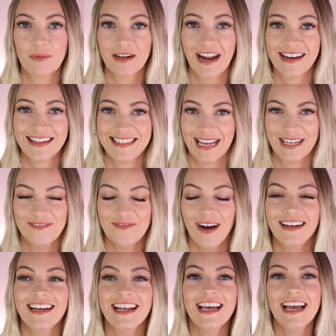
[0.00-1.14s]
to have a second
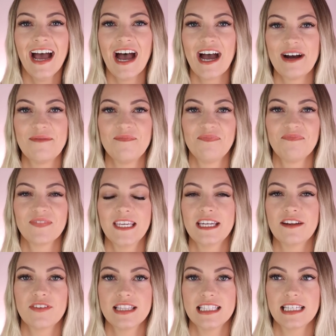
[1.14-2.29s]
one and
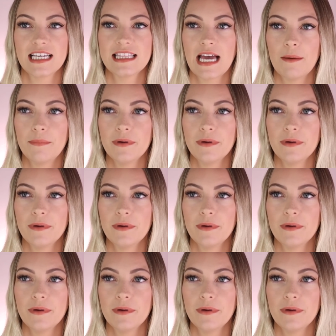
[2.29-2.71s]
everything like that.